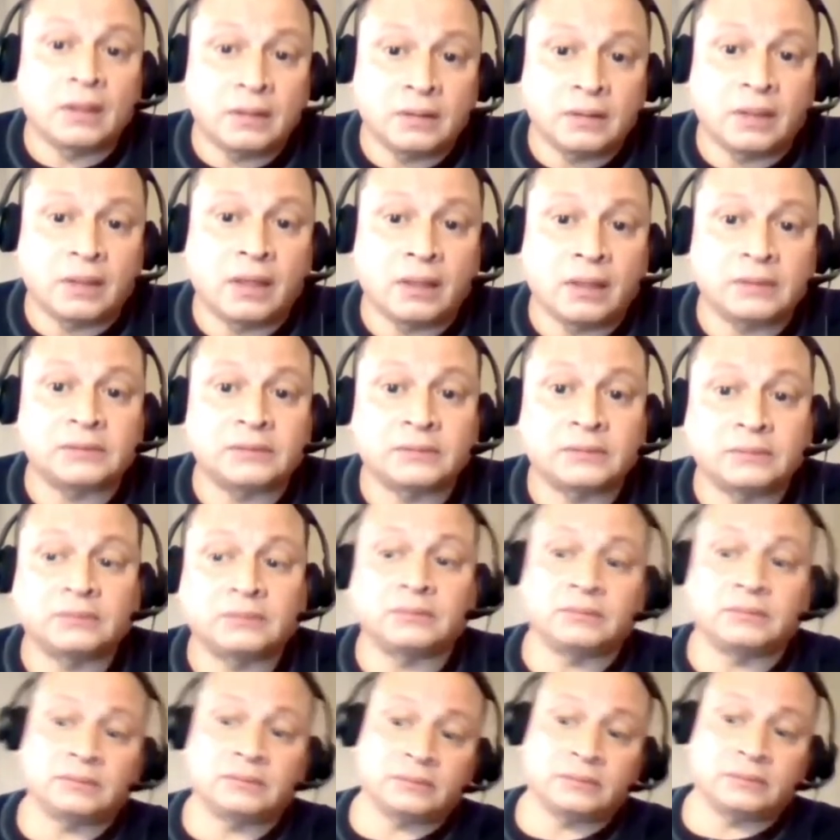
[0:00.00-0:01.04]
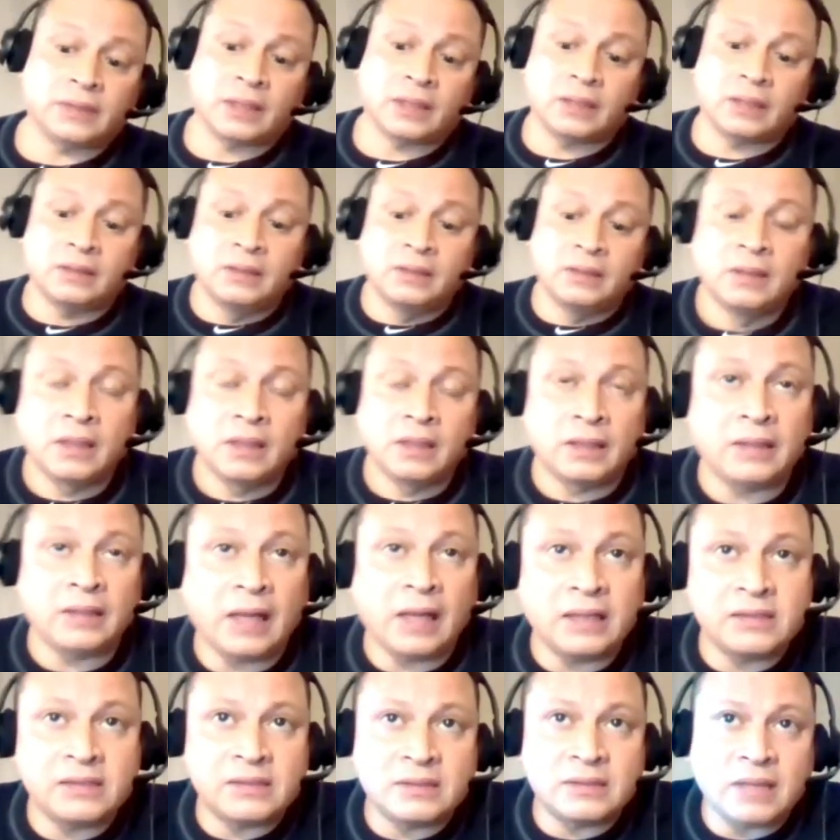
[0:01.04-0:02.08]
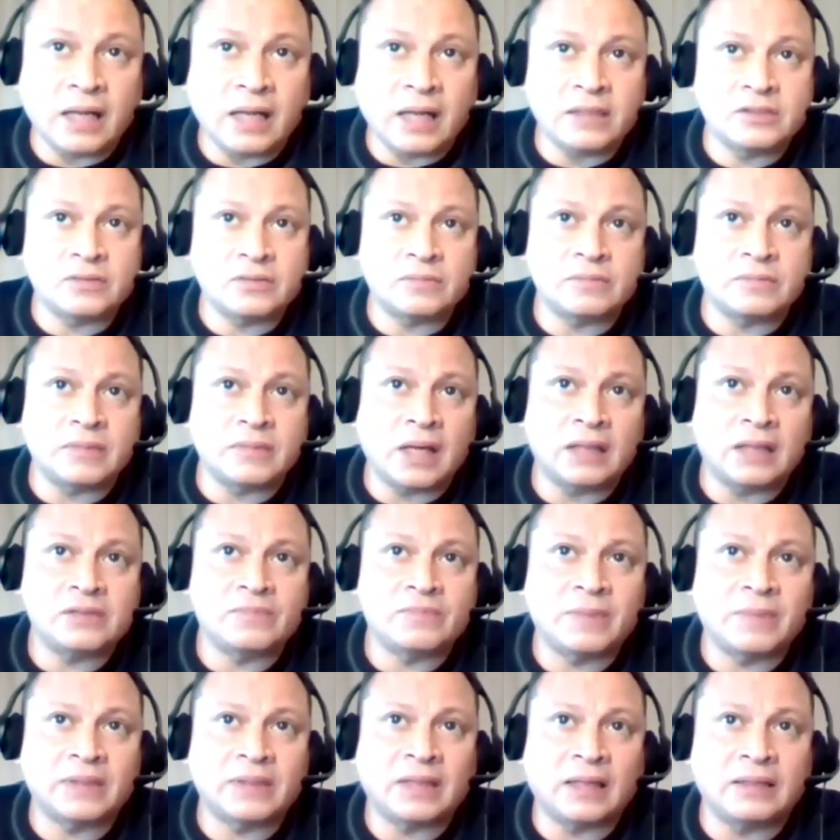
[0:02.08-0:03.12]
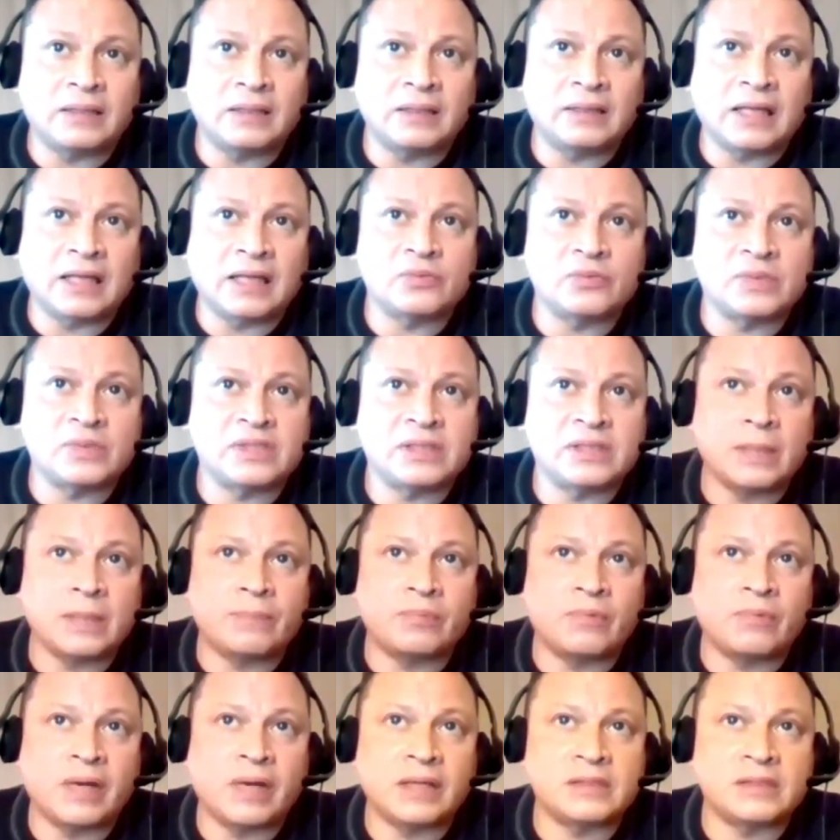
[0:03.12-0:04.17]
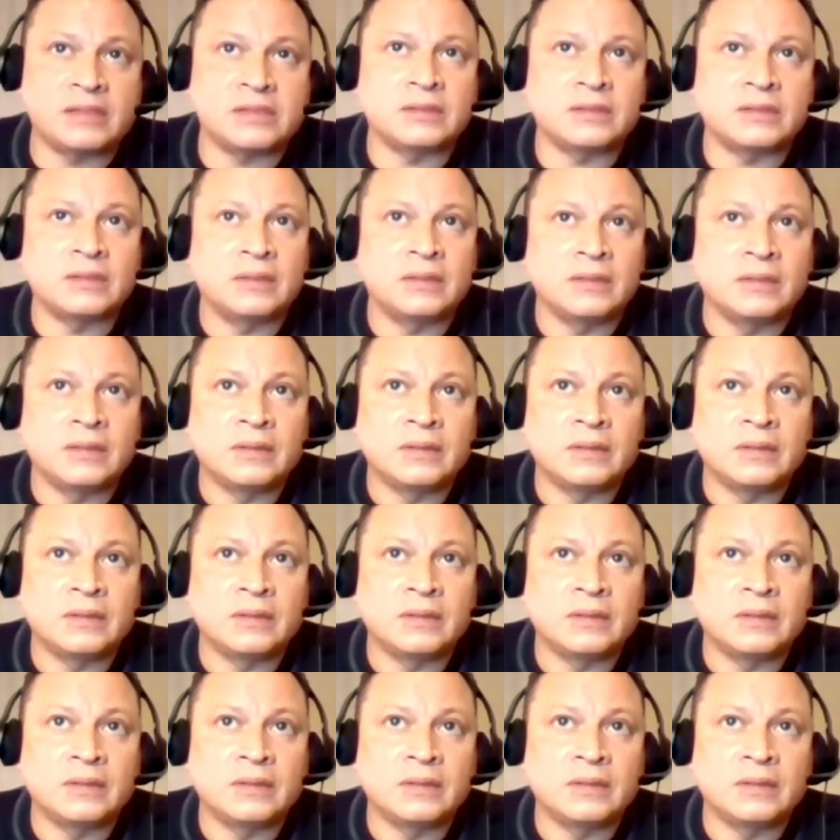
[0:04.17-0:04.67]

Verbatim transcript: Yeah, yeah, and that's that's that's but I think that's what separates